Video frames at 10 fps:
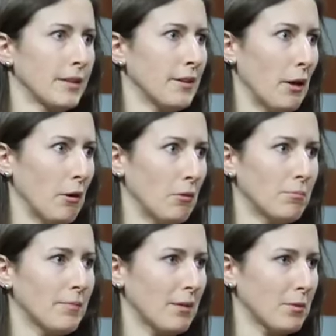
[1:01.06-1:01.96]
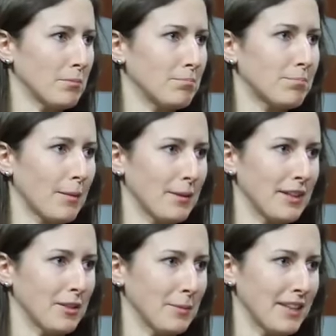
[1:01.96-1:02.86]
No, that would no. probably
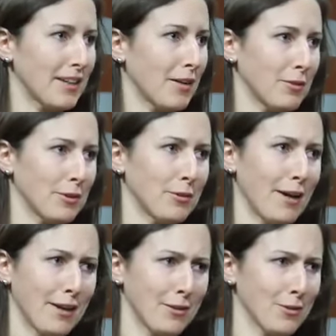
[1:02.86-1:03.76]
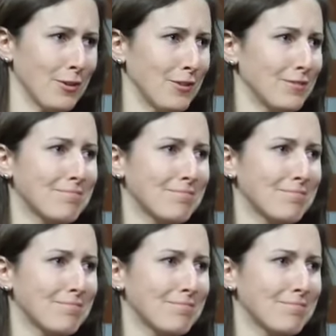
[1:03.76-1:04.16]
kill me. I'd feel too out of control.